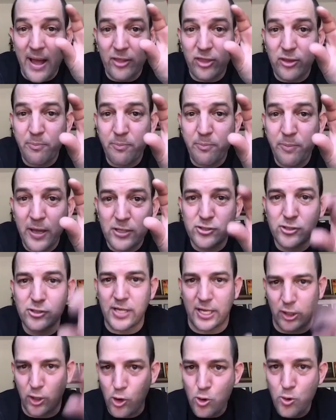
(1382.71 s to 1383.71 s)
the pictures,
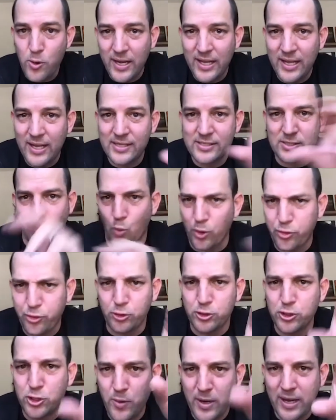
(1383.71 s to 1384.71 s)
like who it is and what they're
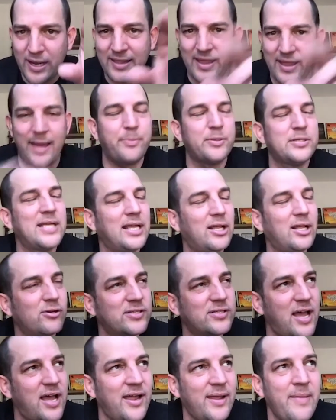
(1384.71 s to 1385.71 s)
doing in that particular
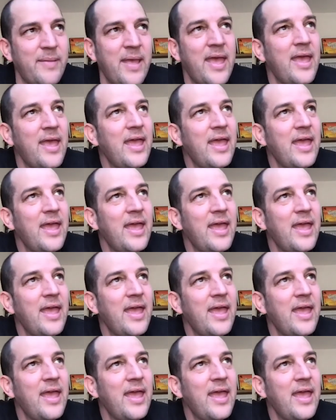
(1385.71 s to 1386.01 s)
time.